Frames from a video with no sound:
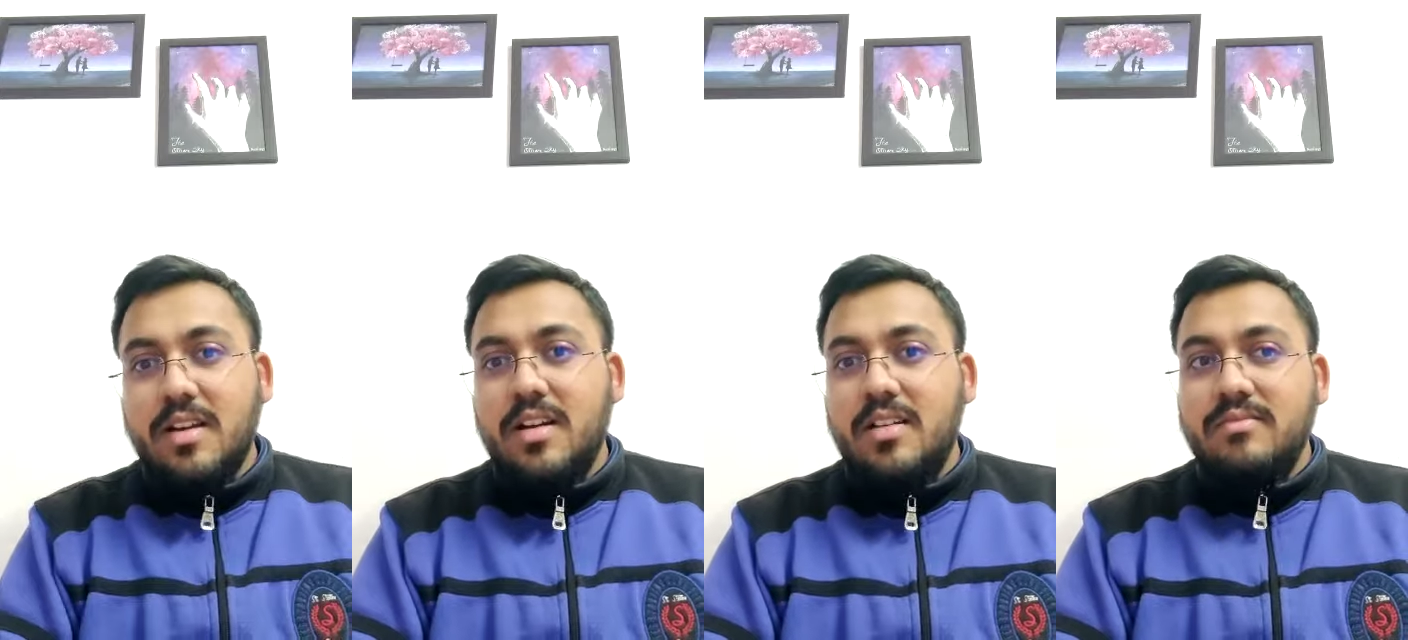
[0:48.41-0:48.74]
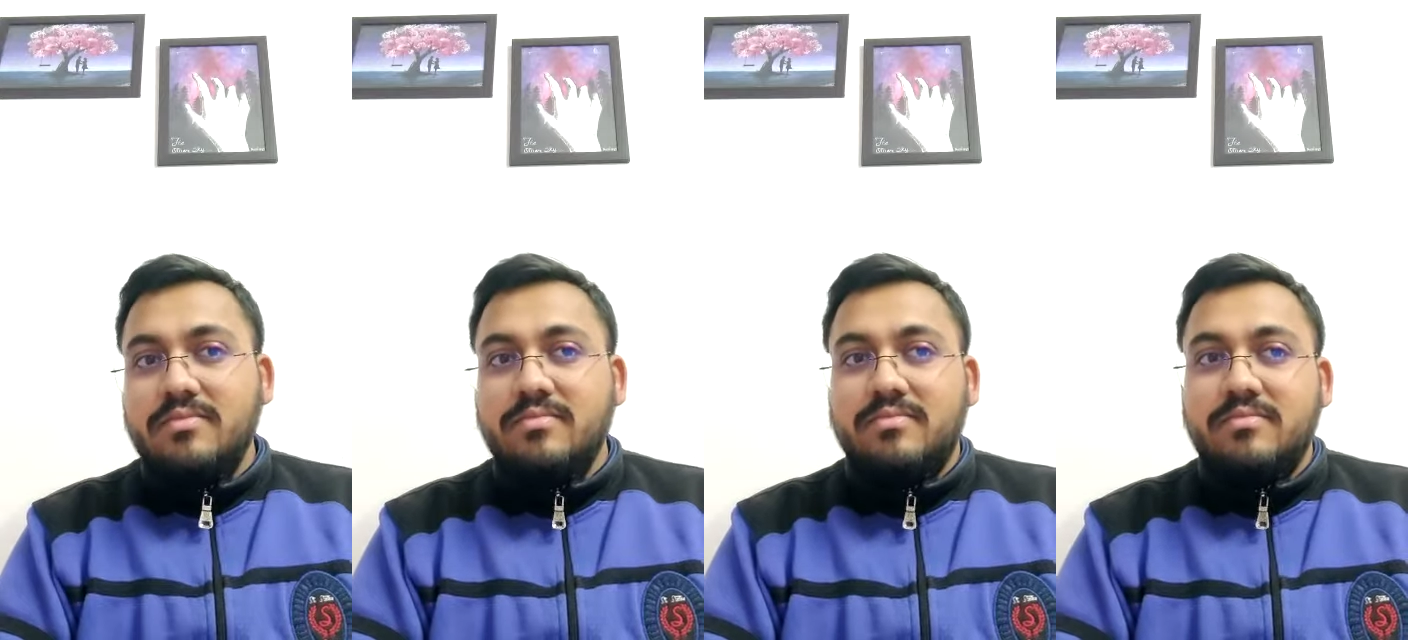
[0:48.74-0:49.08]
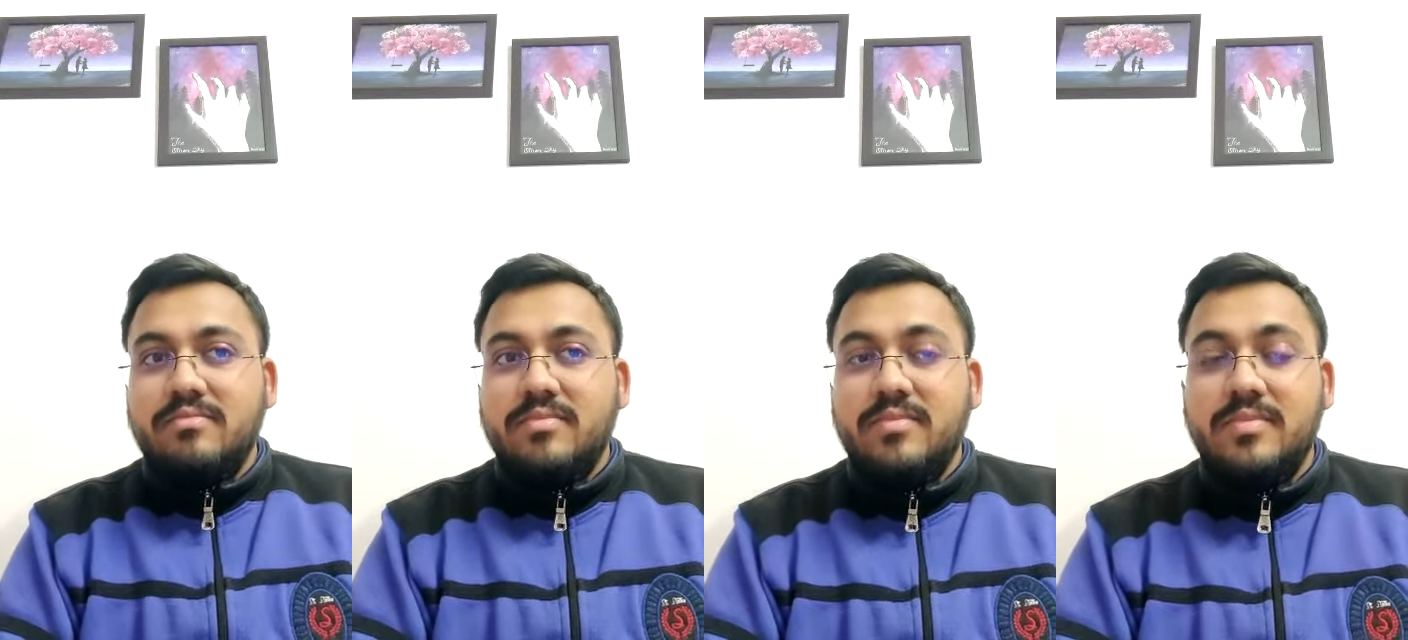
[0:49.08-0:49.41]

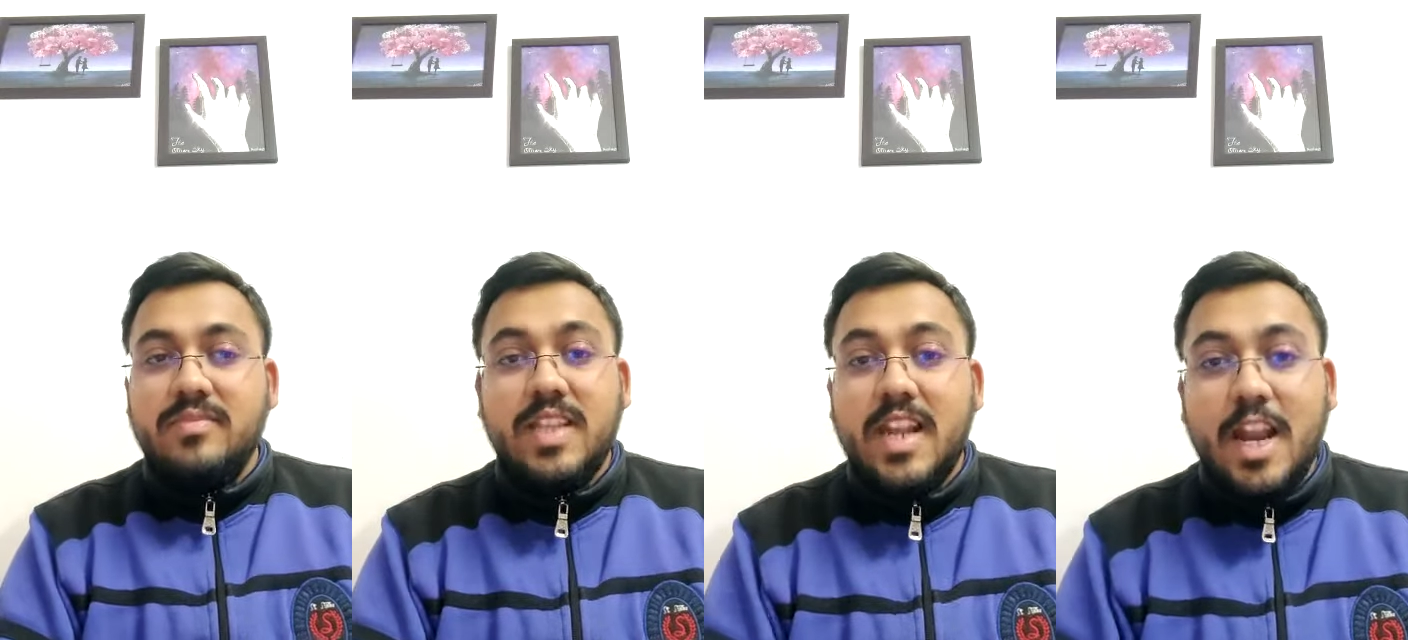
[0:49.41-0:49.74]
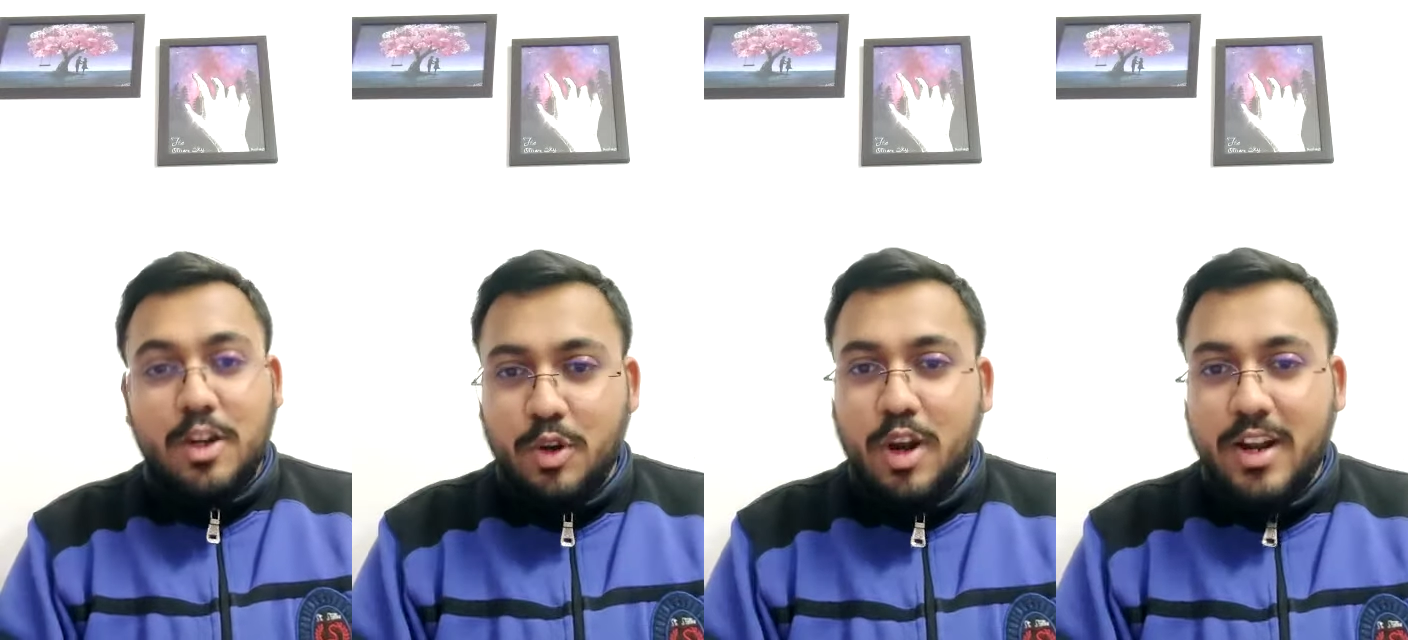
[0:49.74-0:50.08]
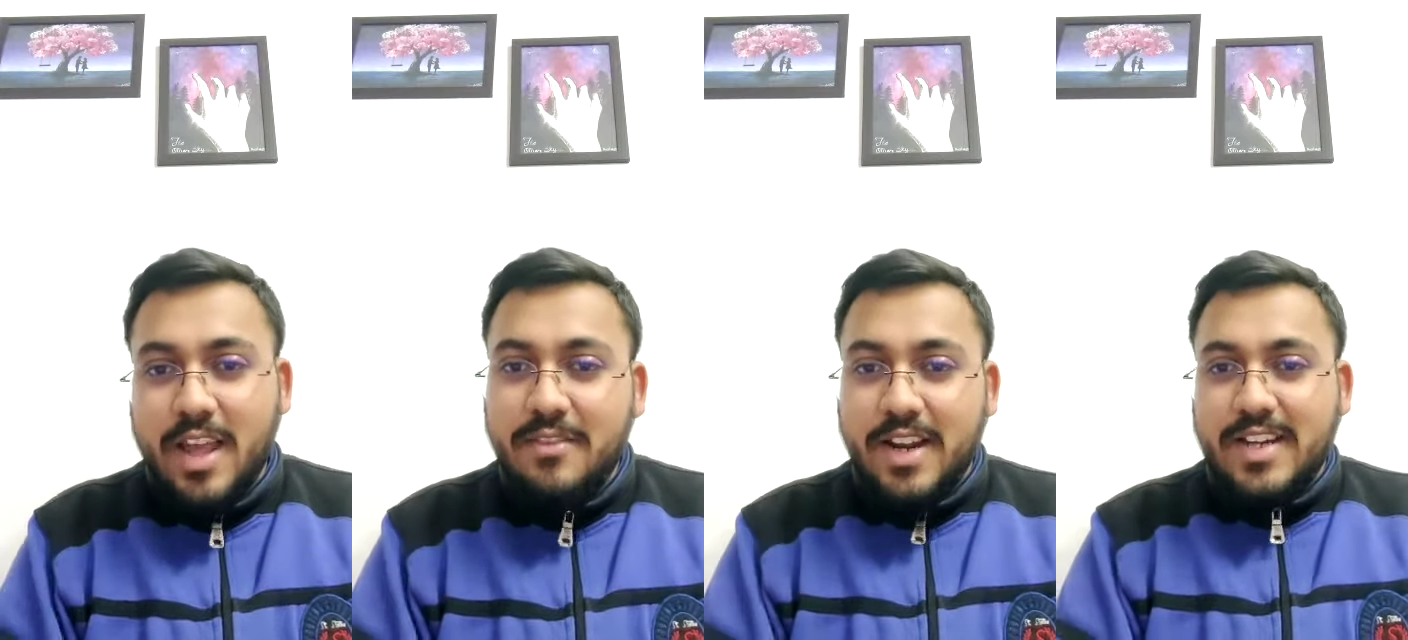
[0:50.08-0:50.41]
that I do
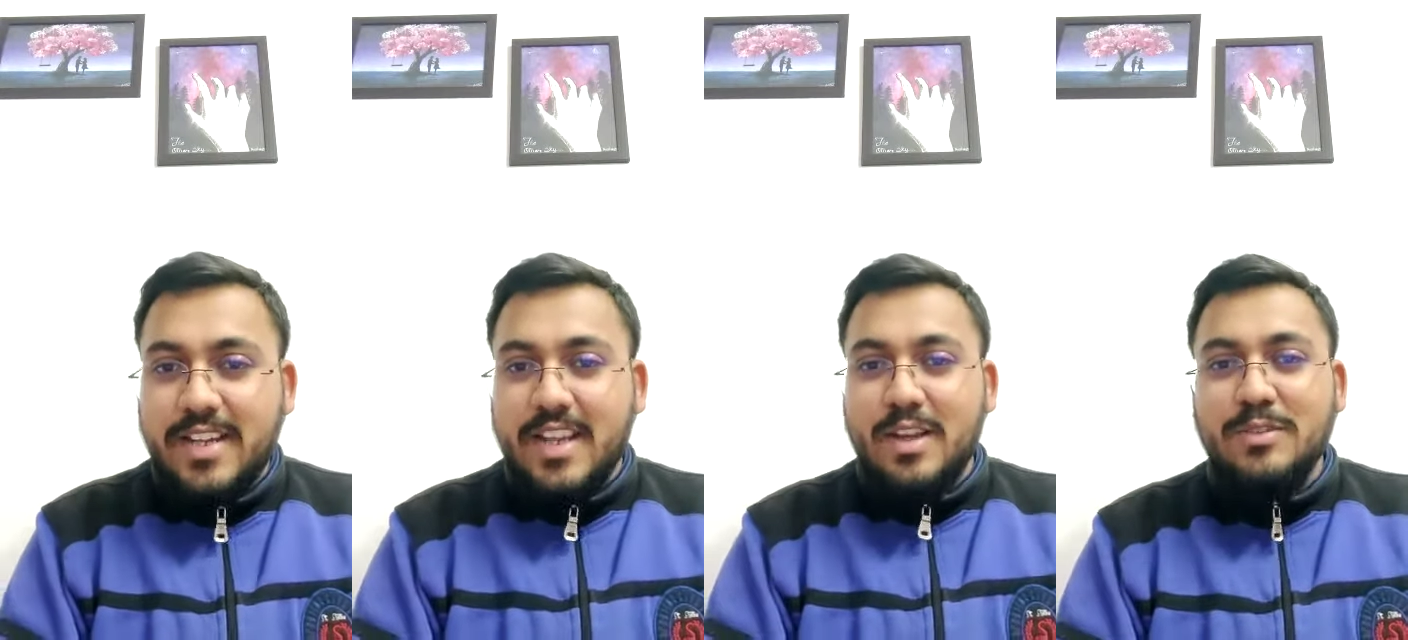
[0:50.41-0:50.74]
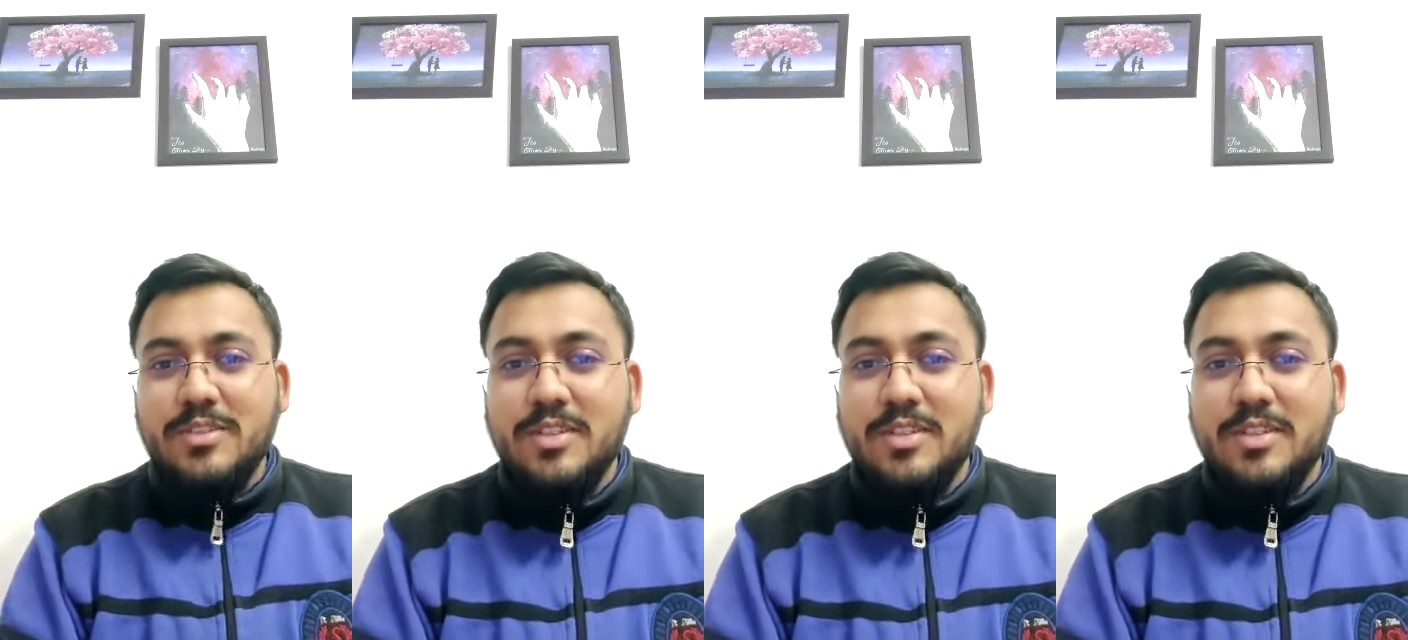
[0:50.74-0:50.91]
not have right now.